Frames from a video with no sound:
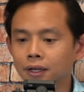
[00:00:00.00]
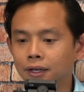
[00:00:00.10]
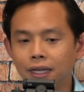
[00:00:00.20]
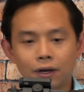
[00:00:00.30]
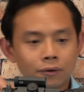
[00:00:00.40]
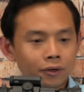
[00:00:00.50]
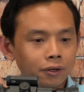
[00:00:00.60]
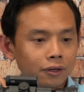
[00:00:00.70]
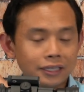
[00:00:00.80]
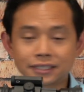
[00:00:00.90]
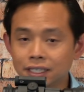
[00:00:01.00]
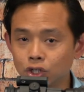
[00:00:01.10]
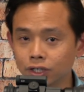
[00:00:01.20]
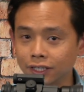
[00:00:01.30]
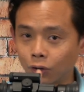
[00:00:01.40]
Now, let's take a
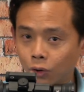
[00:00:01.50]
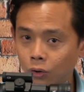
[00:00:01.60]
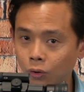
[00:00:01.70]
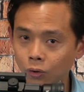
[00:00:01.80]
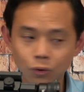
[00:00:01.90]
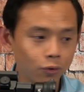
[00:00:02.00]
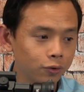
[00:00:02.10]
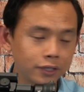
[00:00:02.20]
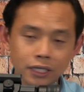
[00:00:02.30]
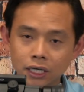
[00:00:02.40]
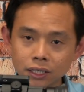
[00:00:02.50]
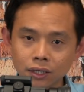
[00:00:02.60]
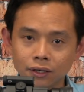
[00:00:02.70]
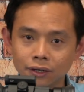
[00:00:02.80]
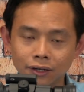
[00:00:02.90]
look at the whole gun
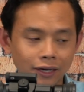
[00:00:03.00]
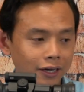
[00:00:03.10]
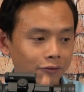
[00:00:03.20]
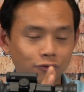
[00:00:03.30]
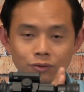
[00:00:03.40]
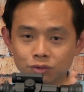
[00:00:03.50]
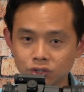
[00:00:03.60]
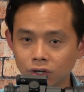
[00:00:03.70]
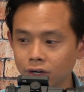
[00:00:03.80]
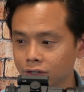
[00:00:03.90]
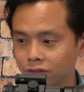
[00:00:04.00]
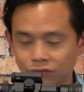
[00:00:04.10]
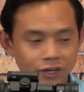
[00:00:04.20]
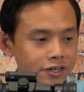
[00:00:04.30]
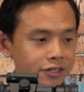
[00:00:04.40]
from start to
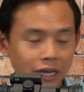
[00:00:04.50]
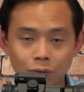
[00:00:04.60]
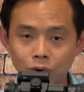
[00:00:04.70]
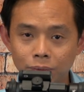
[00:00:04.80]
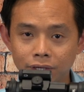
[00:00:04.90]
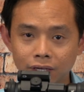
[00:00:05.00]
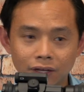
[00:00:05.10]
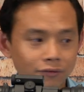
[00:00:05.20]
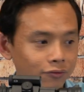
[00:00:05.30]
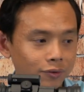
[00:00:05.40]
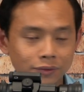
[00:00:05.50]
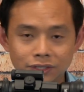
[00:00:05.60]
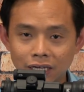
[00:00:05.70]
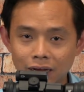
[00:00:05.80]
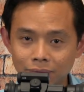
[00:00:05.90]
finish, and we'll begin from the
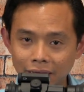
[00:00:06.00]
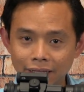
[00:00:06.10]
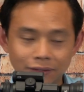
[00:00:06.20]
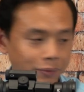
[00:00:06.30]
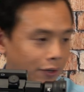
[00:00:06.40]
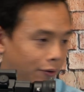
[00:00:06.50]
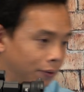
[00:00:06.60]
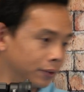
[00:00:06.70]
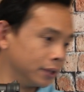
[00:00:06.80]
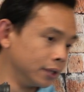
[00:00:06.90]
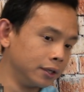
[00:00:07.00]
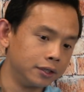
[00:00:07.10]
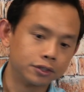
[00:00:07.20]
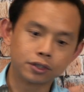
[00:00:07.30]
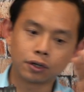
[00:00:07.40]
top at the barrel.
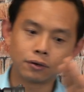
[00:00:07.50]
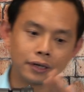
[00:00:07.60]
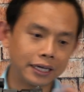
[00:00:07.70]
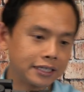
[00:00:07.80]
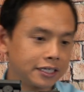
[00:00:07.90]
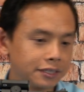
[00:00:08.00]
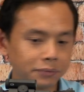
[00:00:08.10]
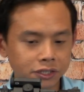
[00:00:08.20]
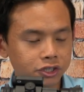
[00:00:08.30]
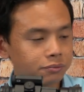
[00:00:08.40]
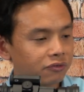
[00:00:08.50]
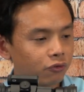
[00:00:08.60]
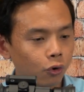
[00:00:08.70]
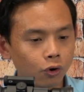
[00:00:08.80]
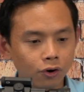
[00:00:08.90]
So, as I mentioned
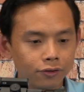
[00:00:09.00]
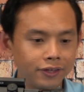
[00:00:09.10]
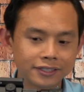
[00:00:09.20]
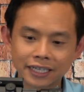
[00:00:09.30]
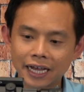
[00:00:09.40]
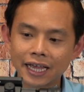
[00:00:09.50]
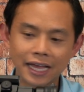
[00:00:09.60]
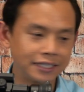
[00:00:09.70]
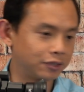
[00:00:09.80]
before, this guy has a